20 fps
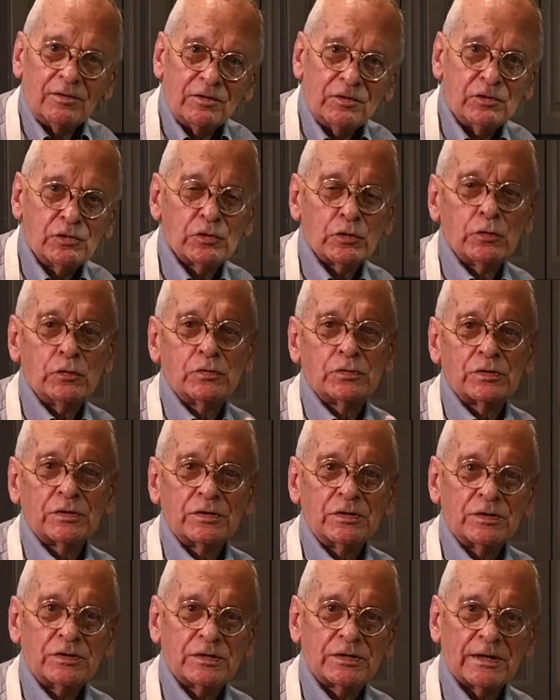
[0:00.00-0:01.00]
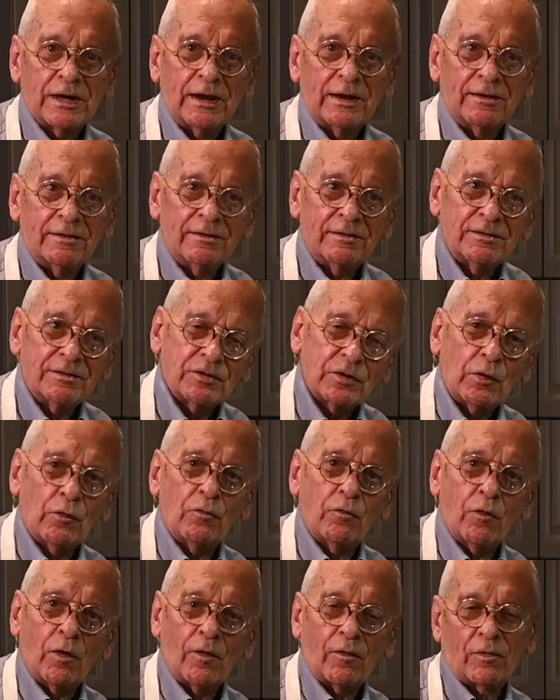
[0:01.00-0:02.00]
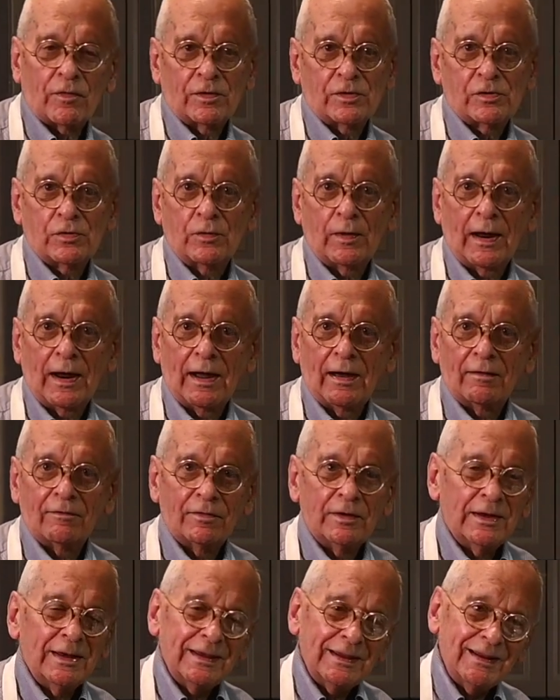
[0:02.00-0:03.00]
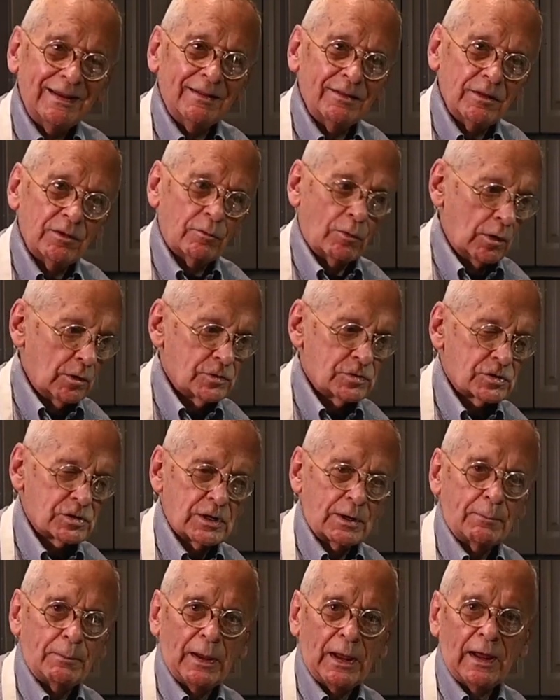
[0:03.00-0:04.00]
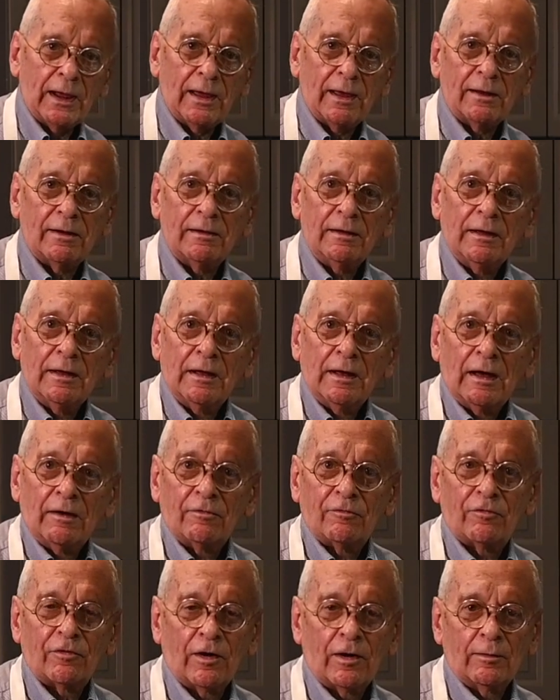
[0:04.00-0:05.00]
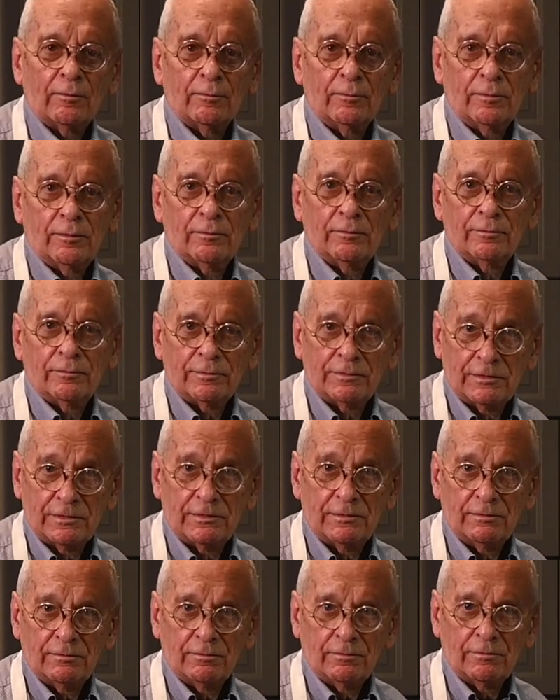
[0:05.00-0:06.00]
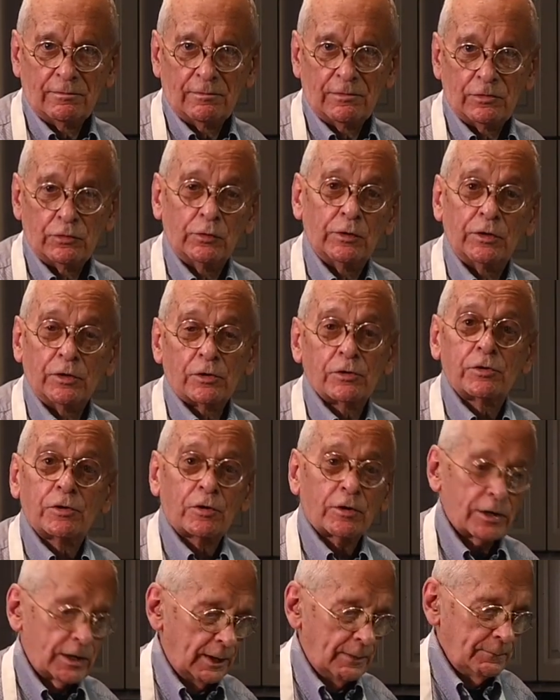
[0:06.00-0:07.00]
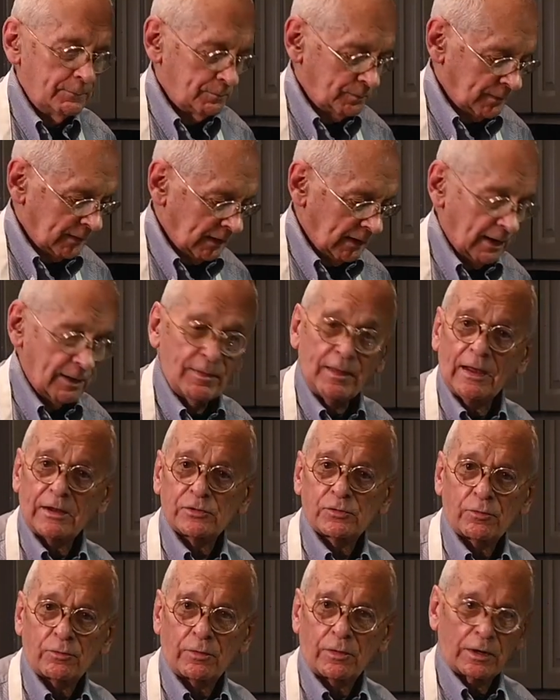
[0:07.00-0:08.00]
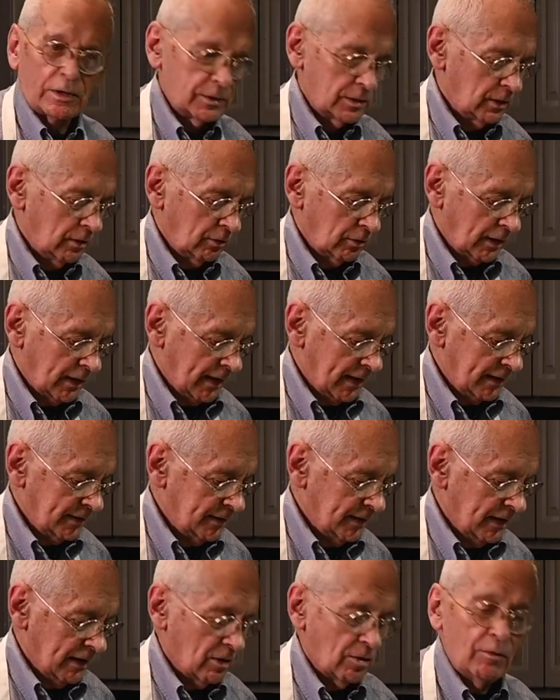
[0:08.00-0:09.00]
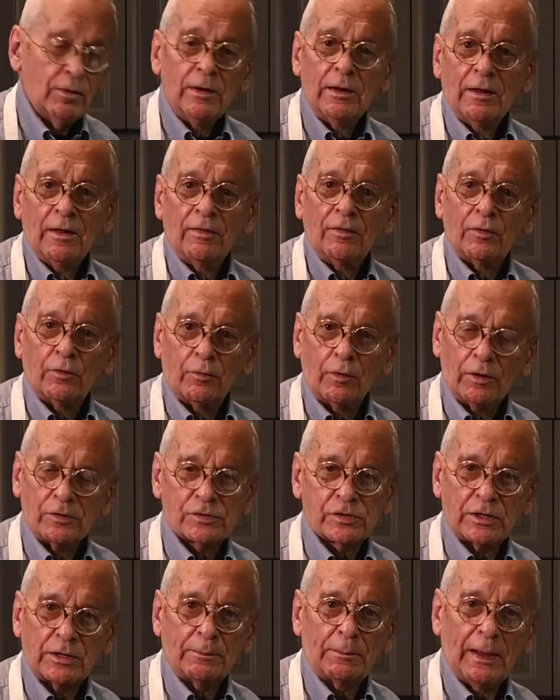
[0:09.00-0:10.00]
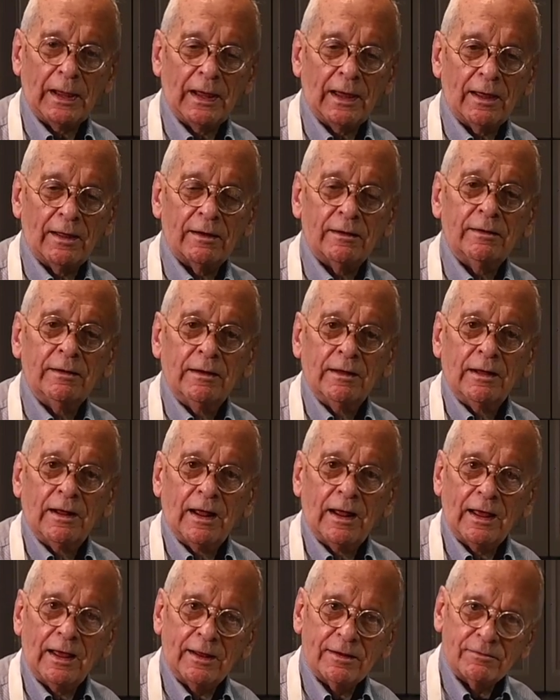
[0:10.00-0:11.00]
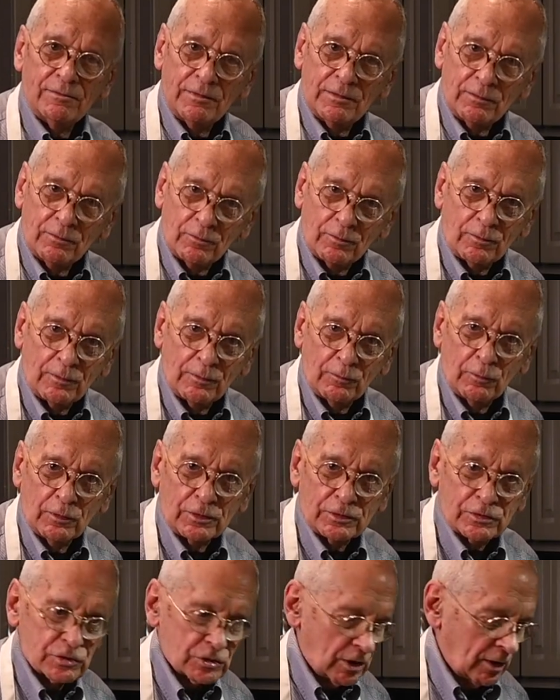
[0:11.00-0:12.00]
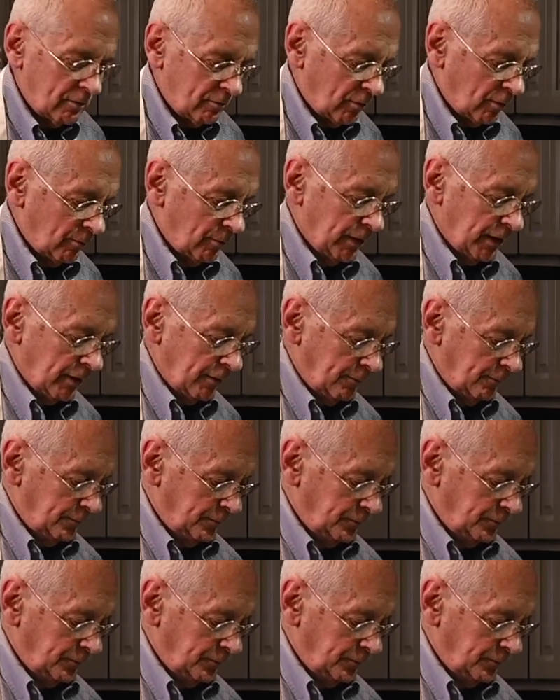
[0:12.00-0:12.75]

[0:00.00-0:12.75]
juices and so forth that you have in the roasting pan from doing your turkey. And that's what we're going to look at now, the roasting pan, and we'll start from there.